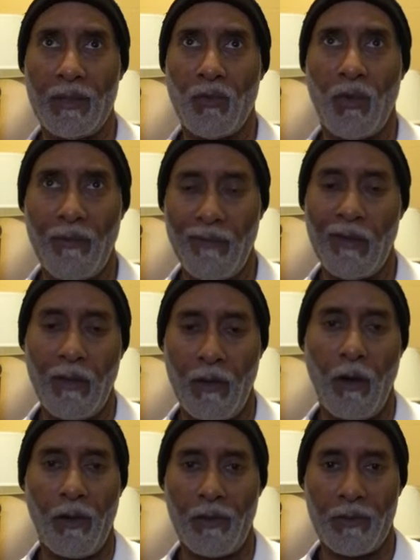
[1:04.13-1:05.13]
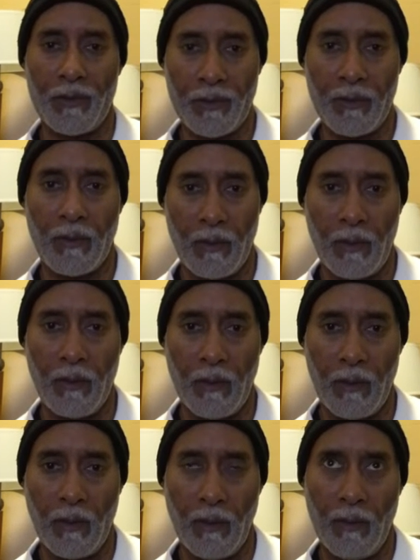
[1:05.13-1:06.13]
is one of Leonardo's
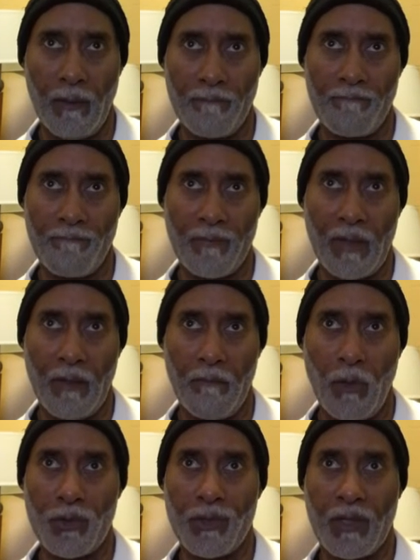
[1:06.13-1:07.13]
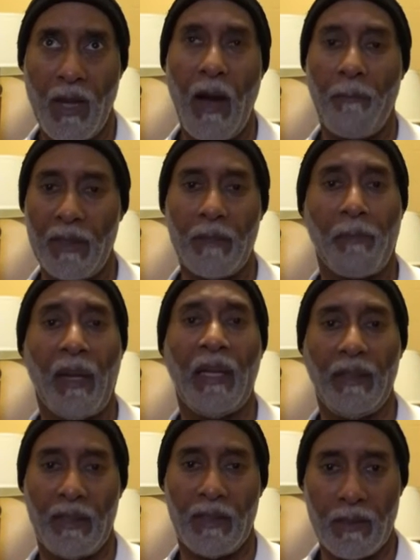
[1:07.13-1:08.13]
most copied
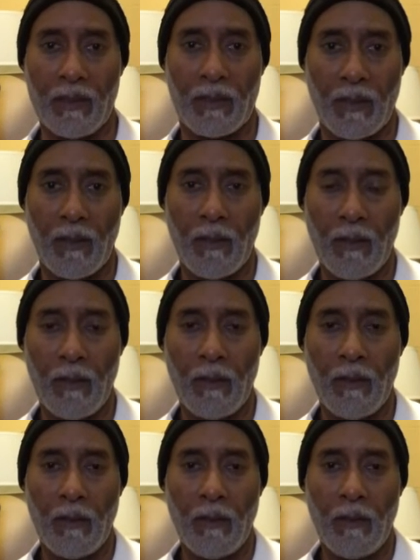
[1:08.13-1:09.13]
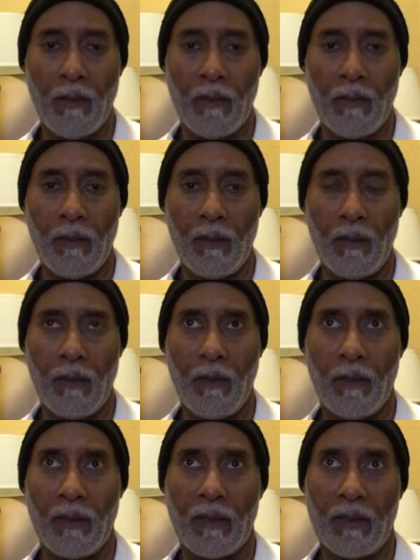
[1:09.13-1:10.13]
paintings.
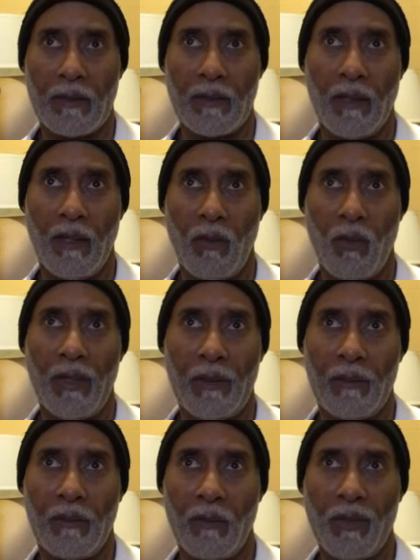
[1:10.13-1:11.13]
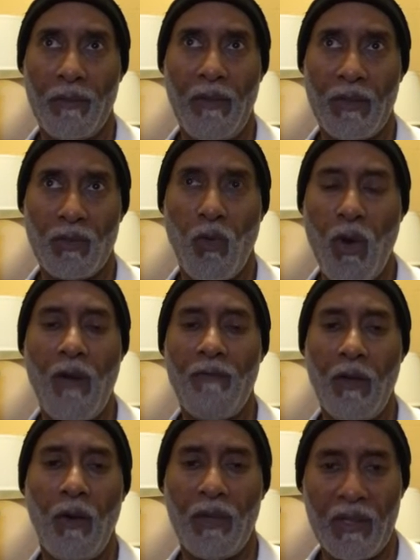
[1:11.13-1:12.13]
With about 12
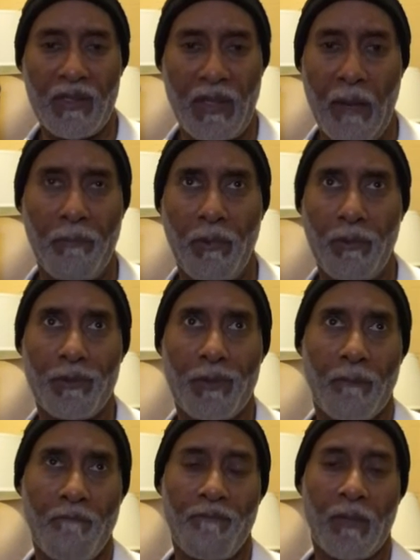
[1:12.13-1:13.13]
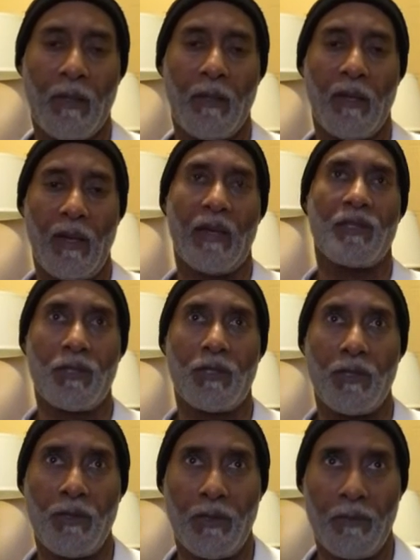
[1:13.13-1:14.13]
known examples
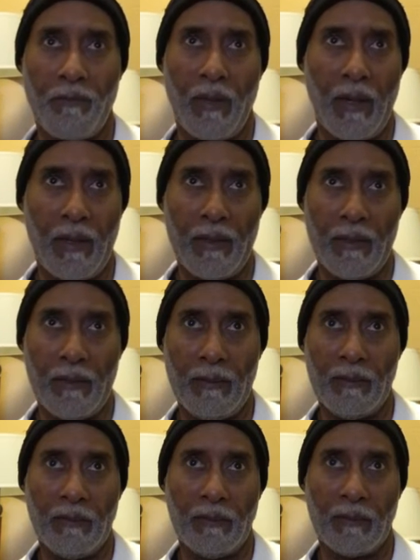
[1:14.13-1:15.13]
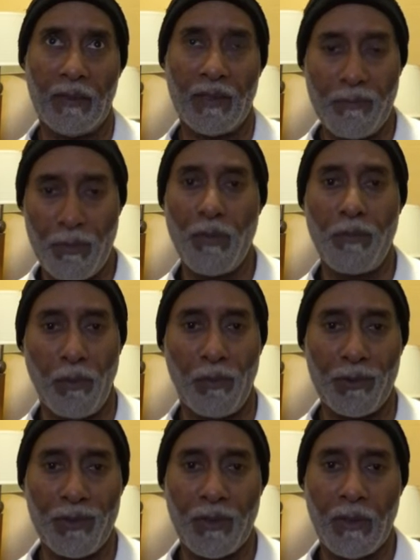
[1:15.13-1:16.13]
executed by his
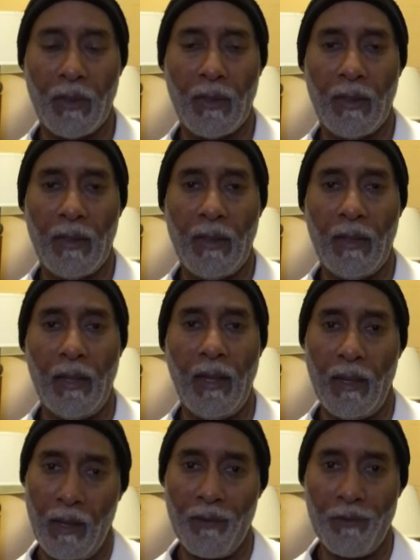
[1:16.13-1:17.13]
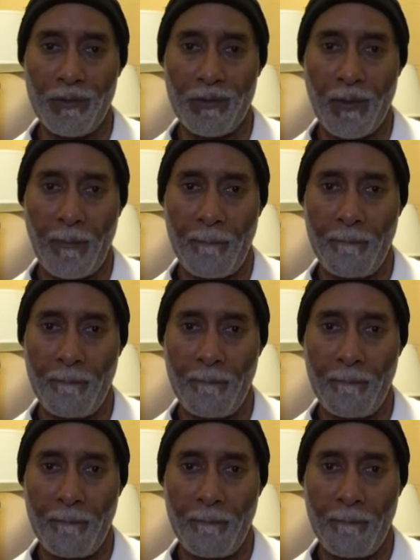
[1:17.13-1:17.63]
pupils and others.